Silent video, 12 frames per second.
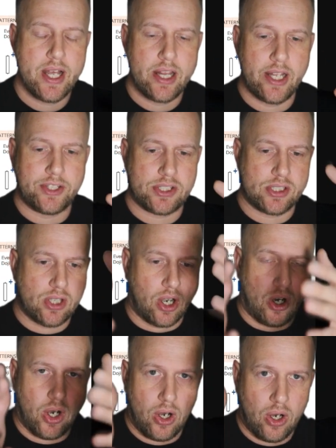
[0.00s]
that this is
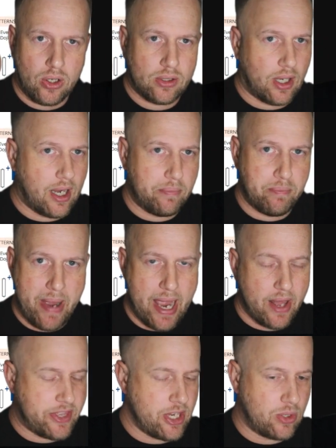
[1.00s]
all a
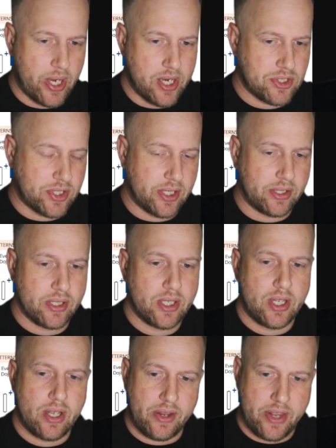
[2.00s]
math equation
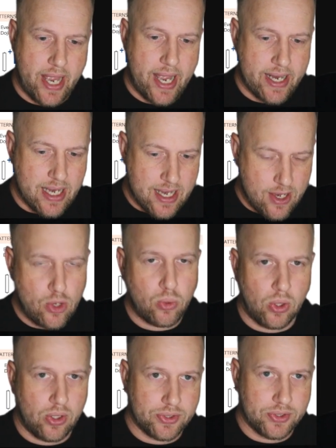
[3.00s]
that
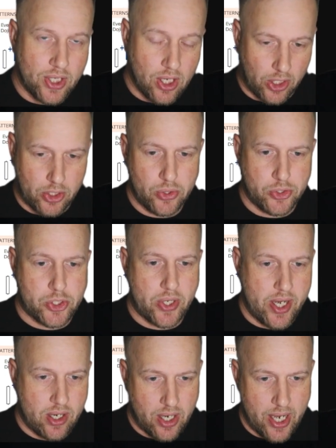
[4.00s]
equals a good
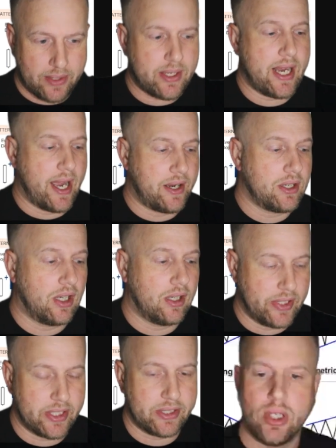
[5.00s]
trader at the end of
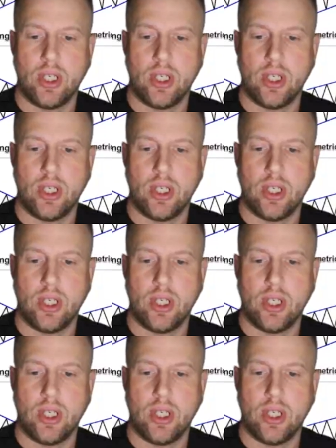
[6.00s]
it.